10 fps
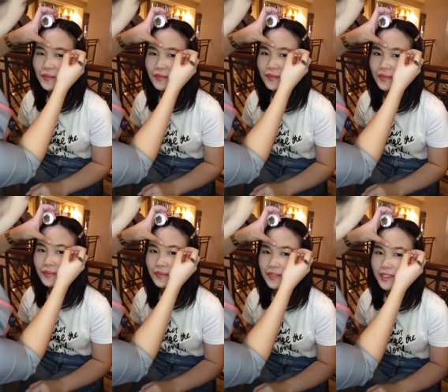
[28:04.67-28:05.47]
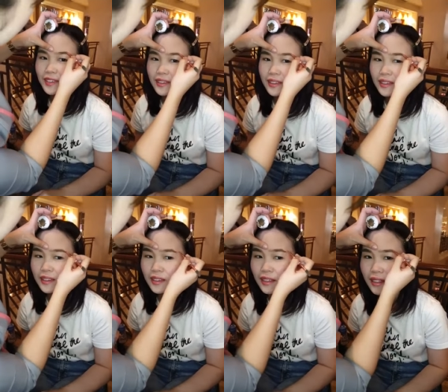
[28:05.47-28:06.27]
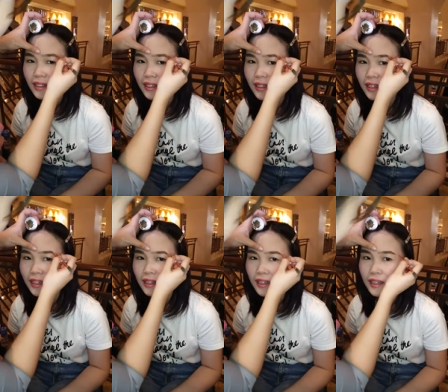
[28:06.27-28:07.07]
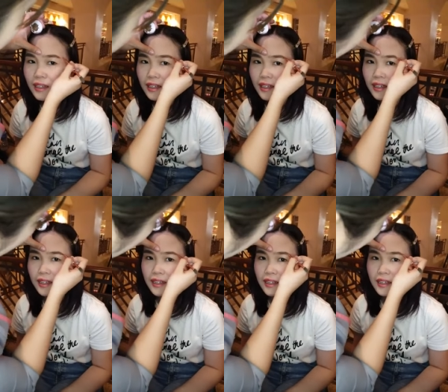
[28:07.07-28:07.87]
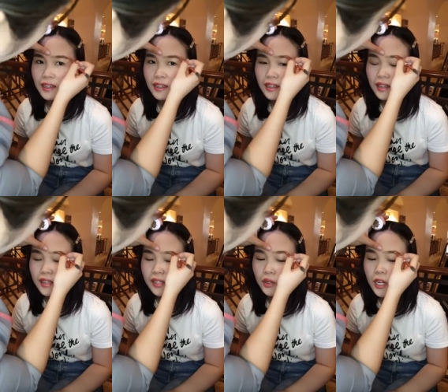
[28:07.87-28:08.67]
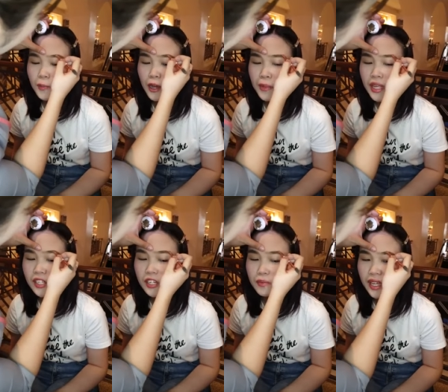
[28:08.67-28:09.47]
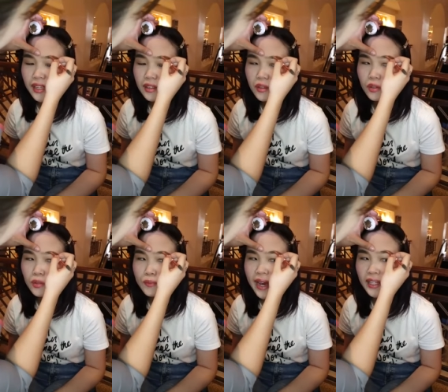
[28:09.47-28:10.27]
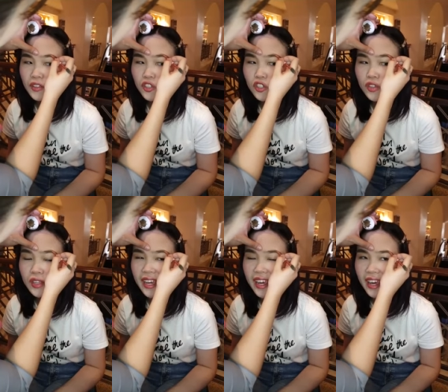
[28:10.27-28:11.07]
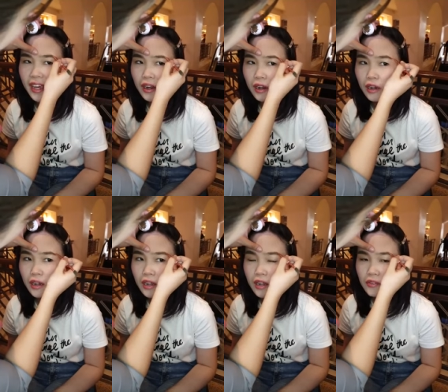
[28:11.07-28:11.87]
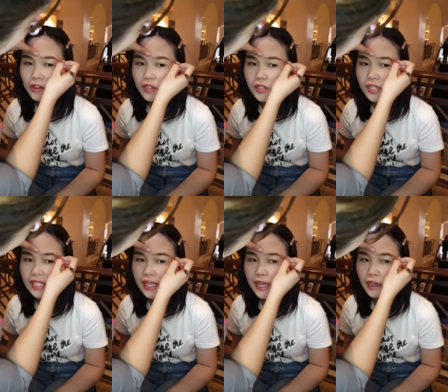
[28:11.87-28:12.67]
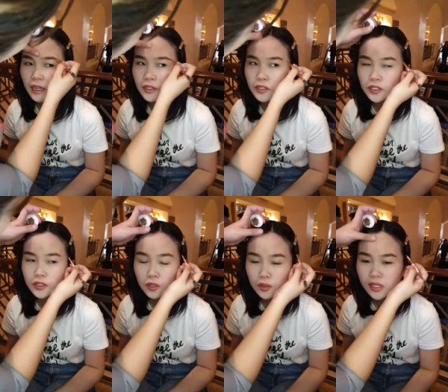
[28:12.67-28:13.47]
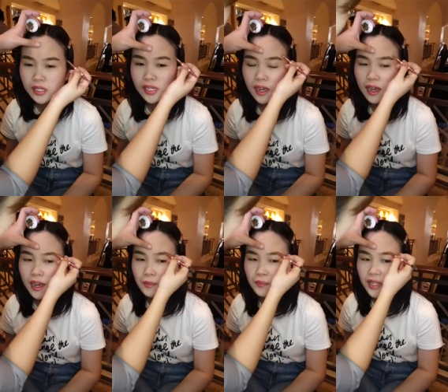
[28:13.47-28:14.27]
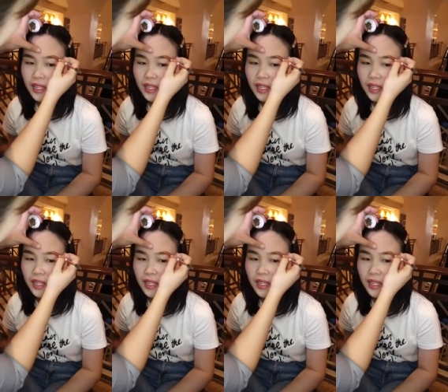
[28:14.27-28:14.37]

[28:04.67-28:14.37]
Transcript: Which pomade shade has a cool un undertone? So our pomades are made to match the hair versus like undertones. Um,